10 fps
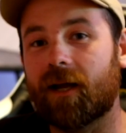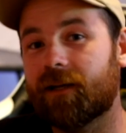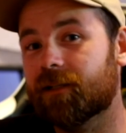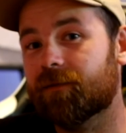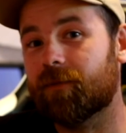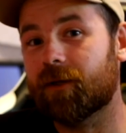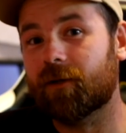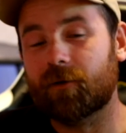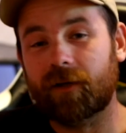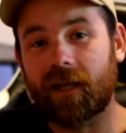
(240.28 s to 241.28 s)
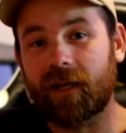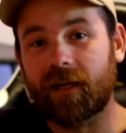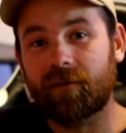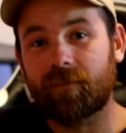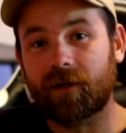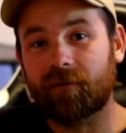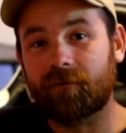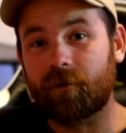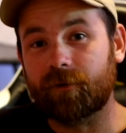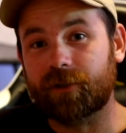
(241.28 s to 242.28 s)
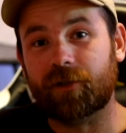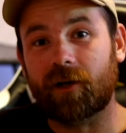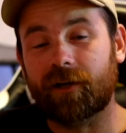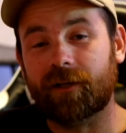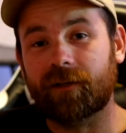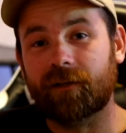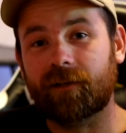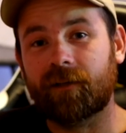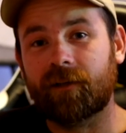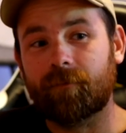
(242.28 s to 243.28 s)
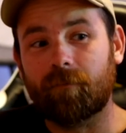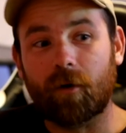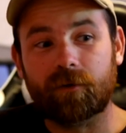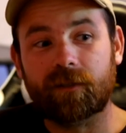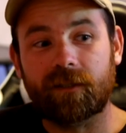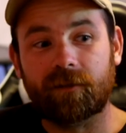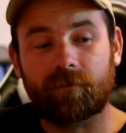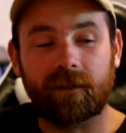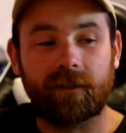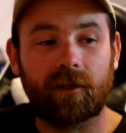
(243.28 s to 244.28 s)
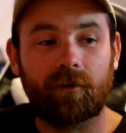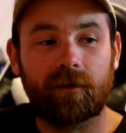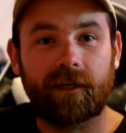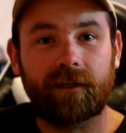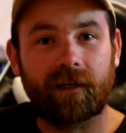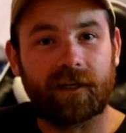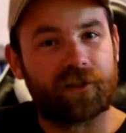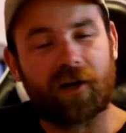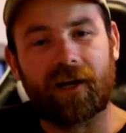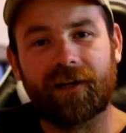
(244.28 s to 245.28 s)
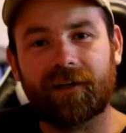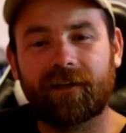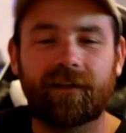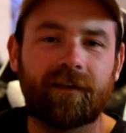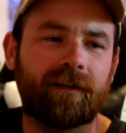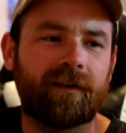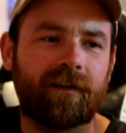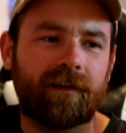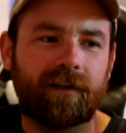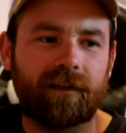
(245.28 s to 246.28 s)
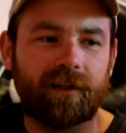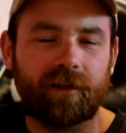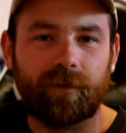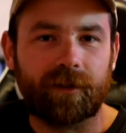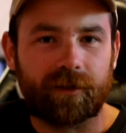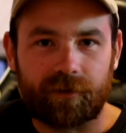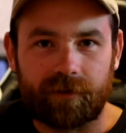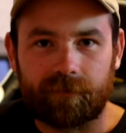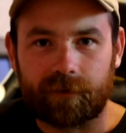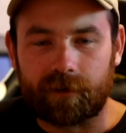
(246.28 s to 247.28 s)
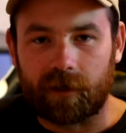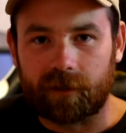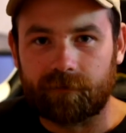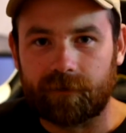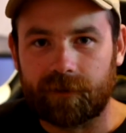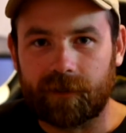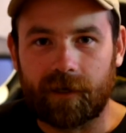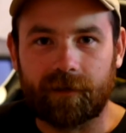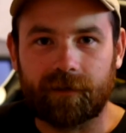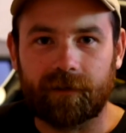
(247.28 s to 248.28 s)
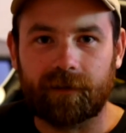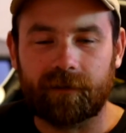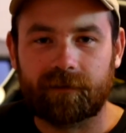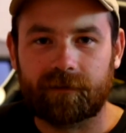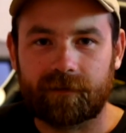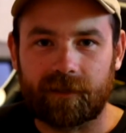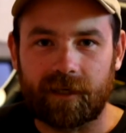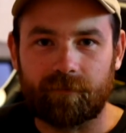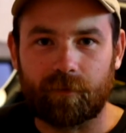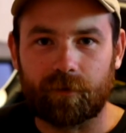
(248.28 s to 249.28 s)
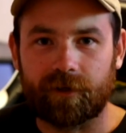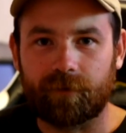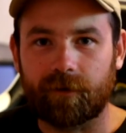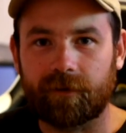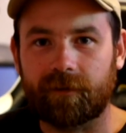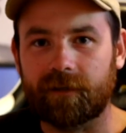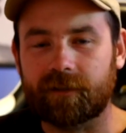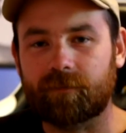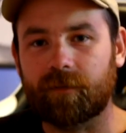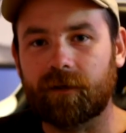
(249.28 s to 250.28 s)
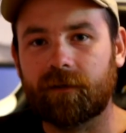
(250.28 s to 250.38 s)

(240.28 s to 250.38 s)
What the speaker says: has been okay, but I've always shot it mostly in really low light. I tried a little bit of street photography and skateboarding with this, but